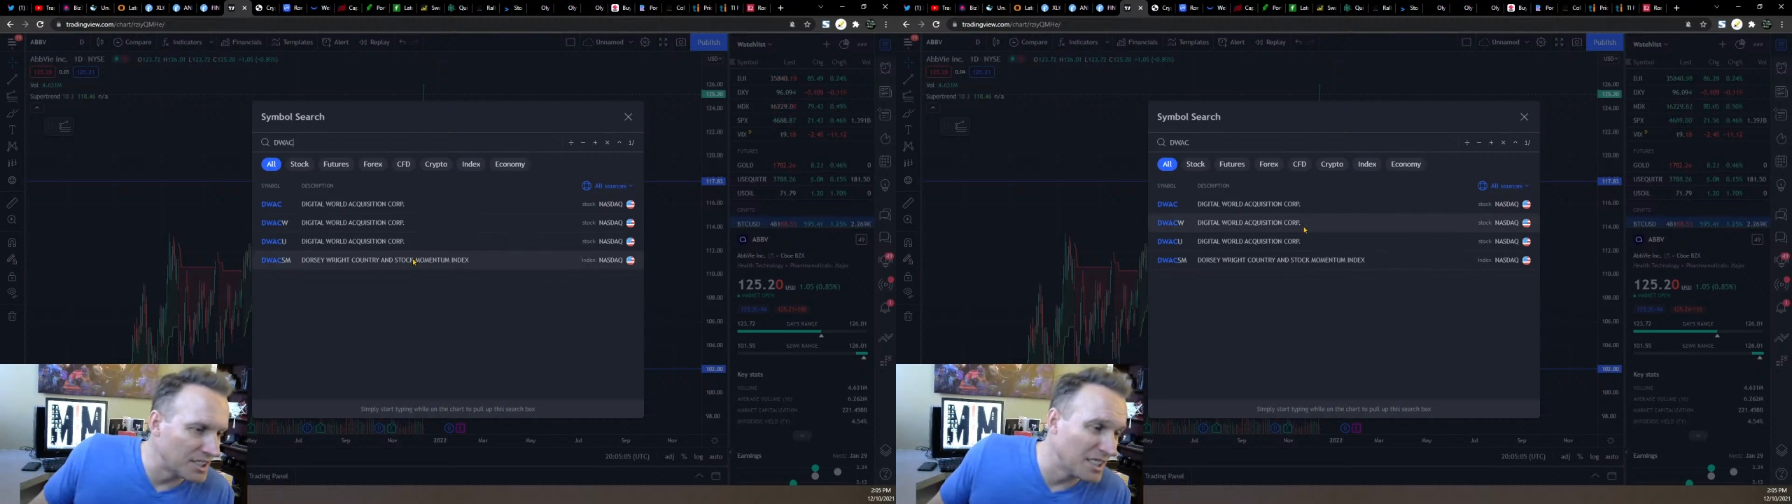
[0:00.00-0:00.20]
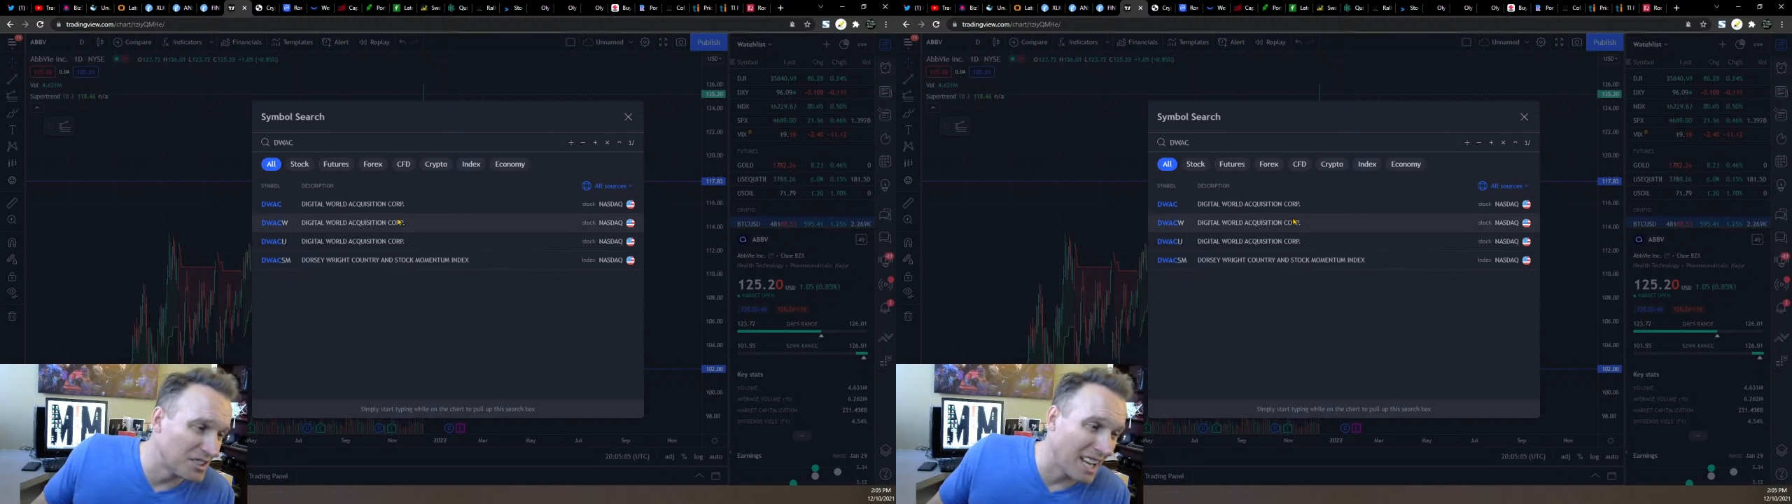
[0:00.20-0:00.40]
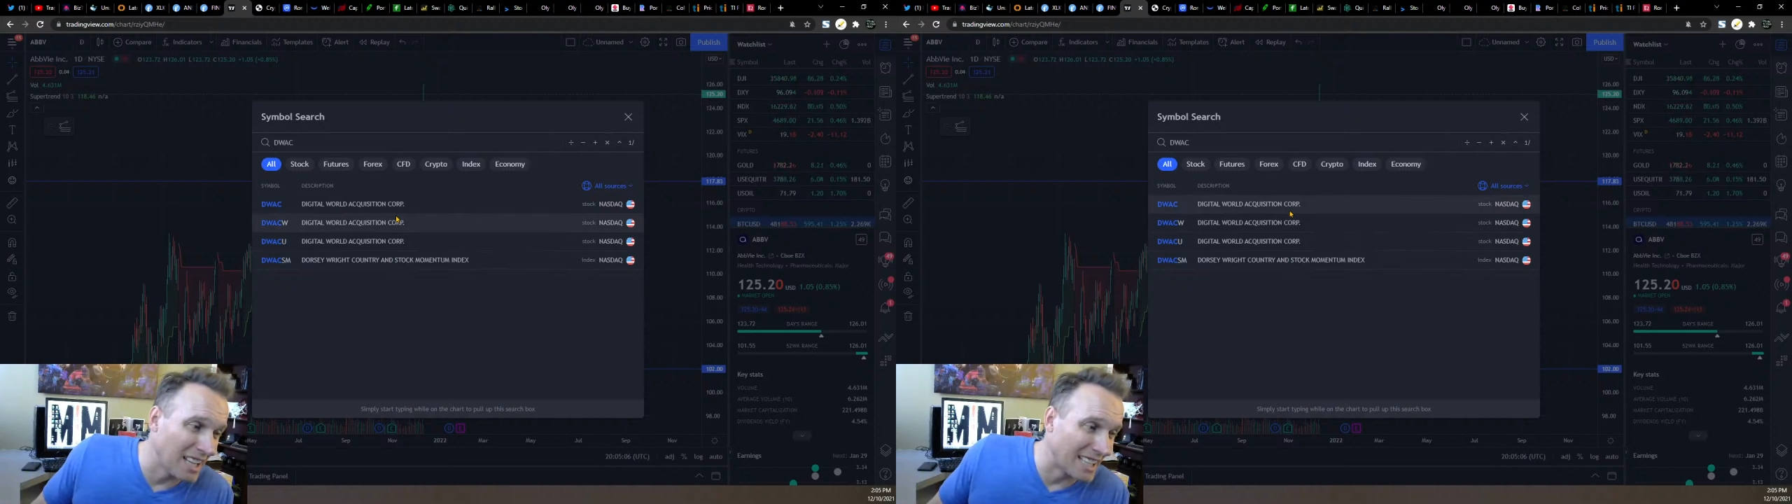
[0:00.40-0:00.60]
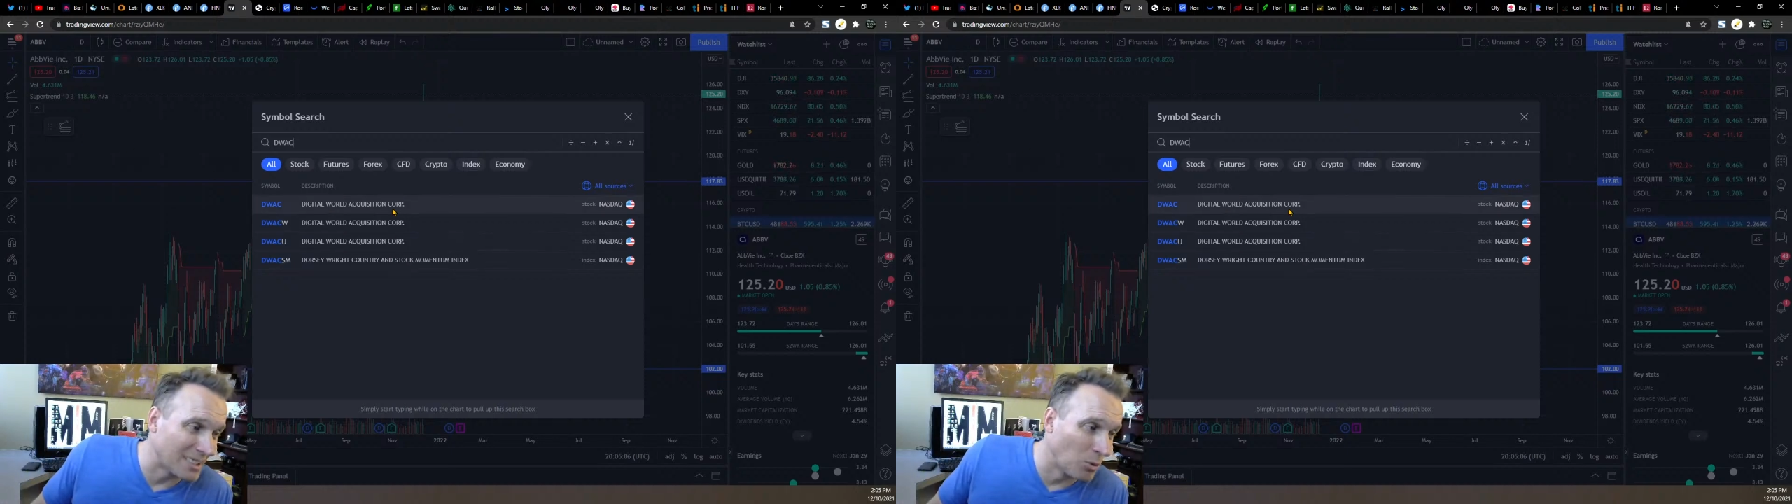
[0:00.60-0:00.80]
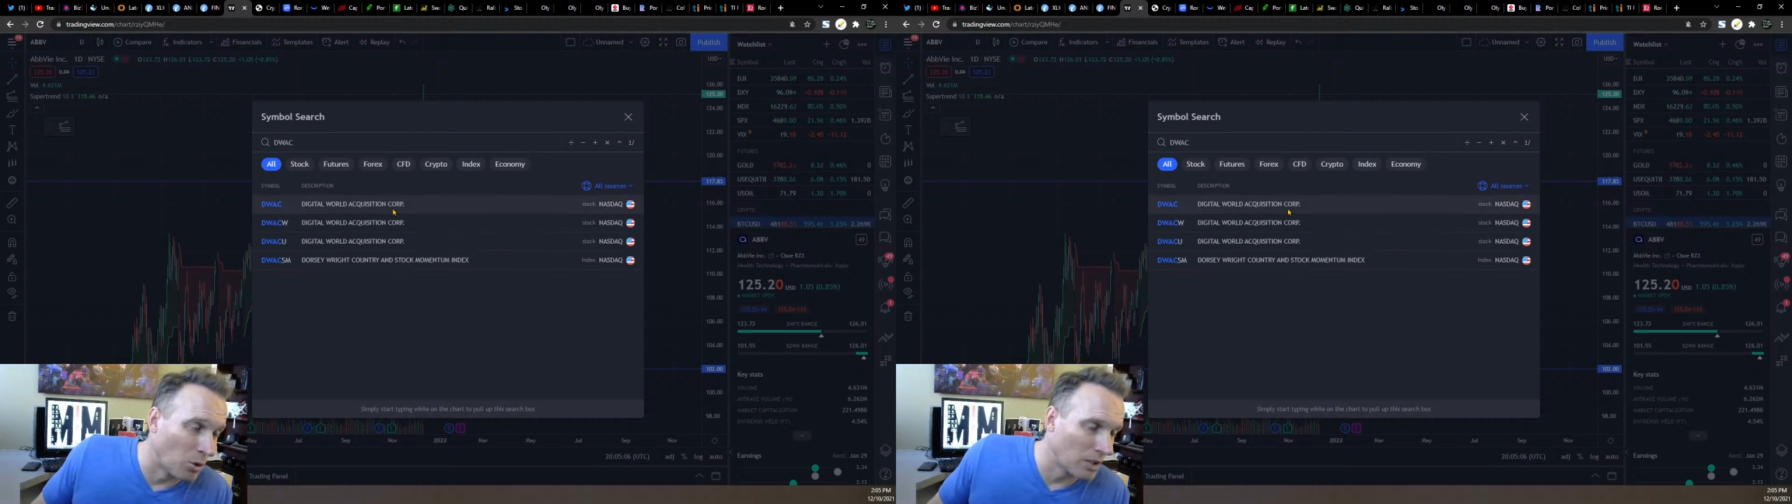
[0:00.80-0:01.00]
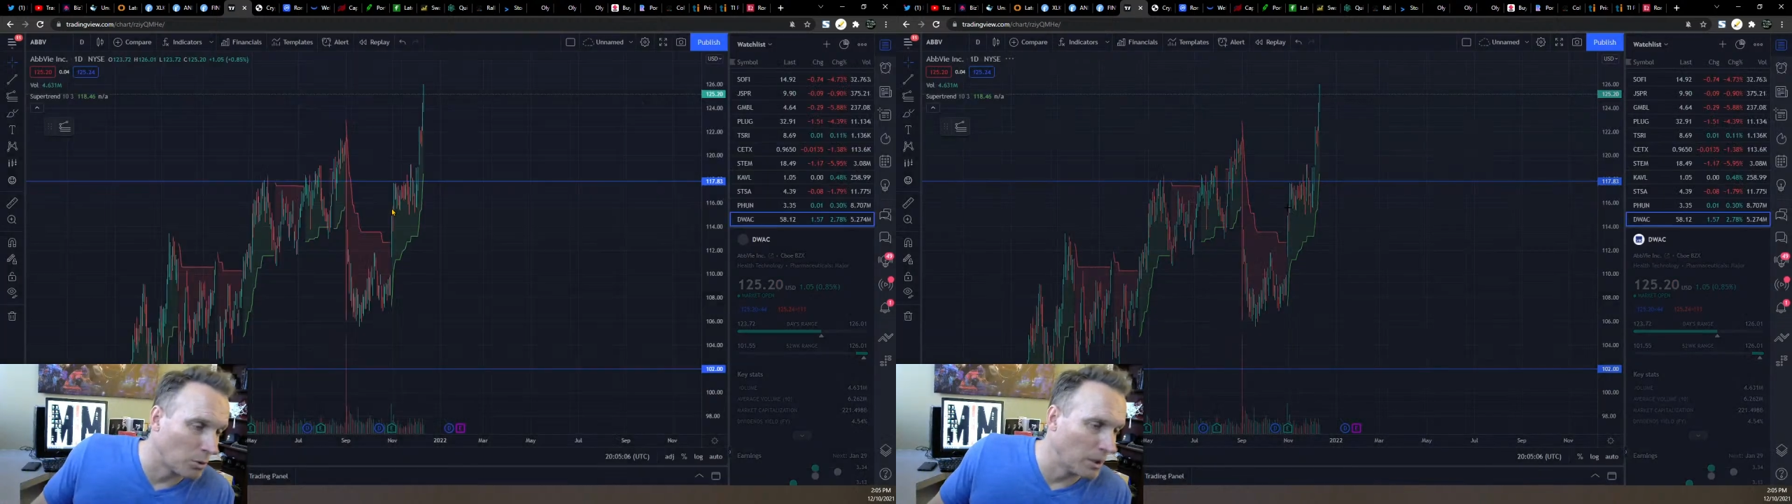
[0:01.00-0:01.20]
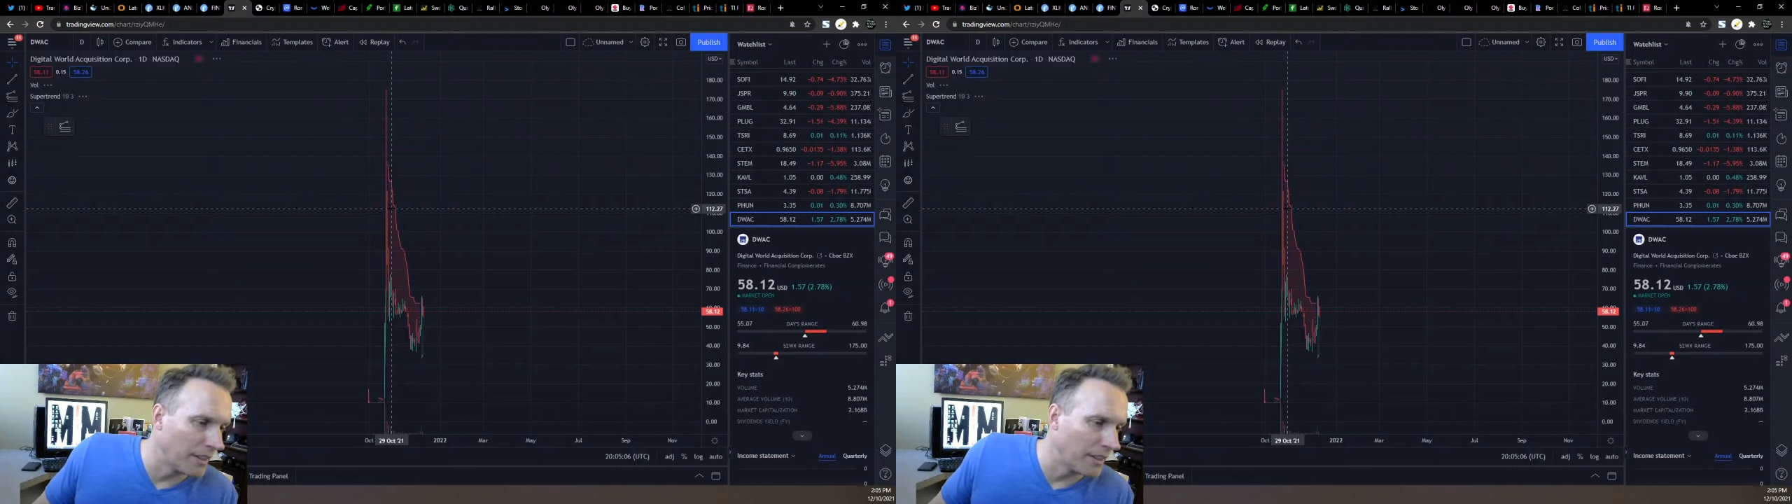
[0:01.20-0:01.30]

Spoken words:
There's not a lot to work with